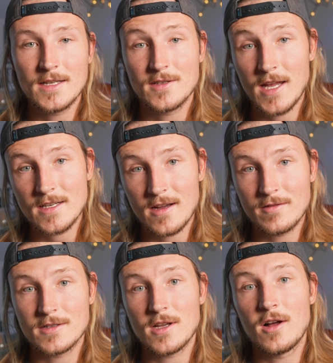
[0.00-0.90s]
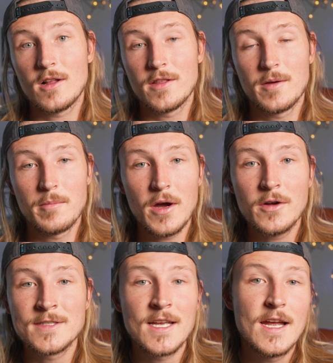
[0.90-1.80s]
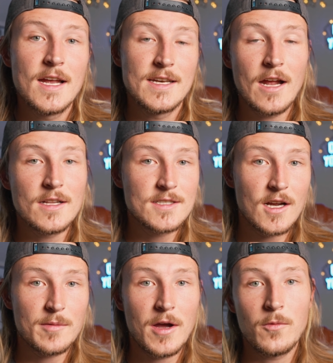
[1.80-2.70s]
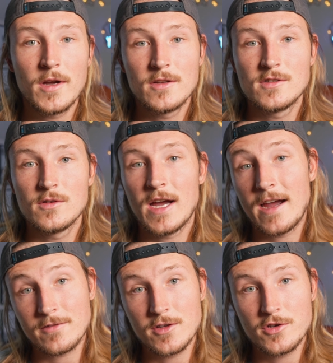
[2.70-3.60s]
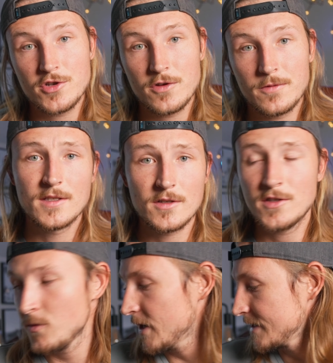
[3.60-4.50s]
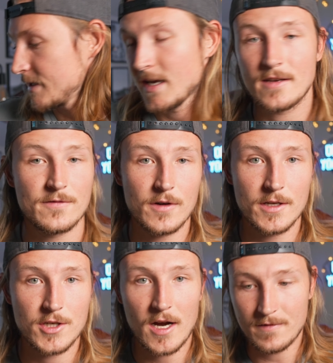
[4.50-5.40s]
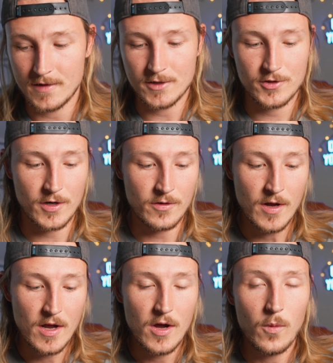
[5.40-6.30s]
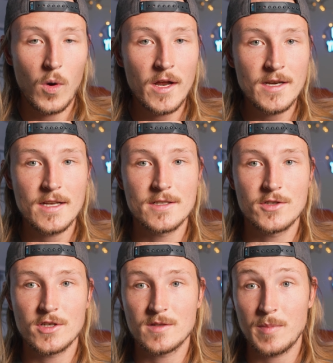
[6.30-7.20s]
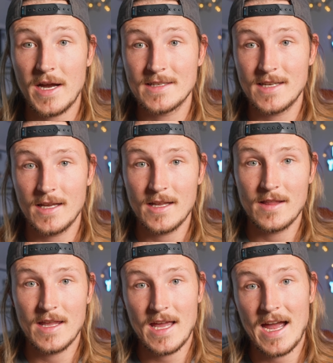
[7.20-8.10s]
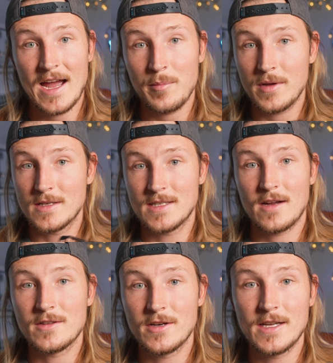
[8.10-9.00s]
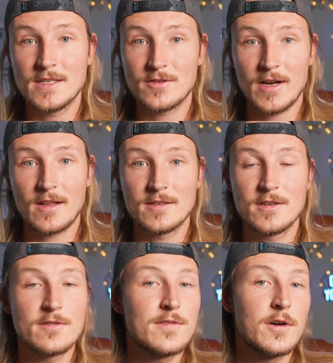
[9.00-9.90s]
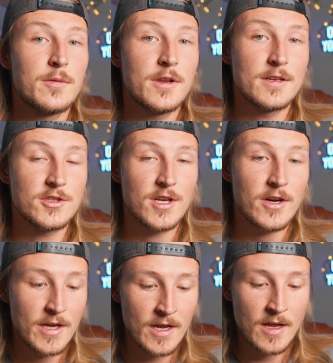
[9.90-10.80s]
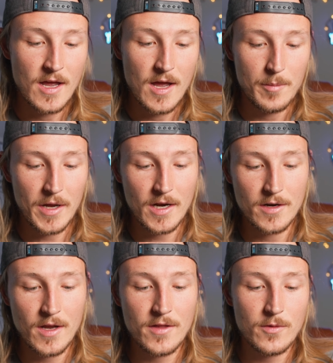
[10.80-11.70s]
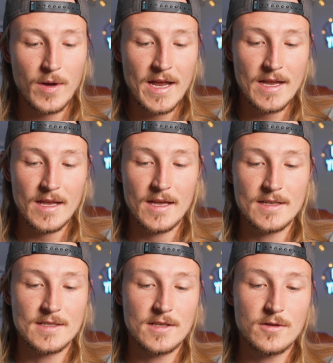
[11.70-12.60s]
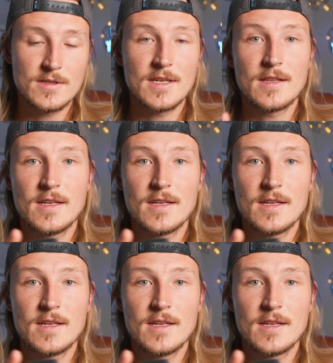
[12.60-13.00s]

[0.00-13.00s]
right, so that covers all of the modes. Now let's talk about what you do after you shoot. So there's two ways to get footage off this drone. One is just by taking the app and downloading it directly to your phone and sharing it. But another way is using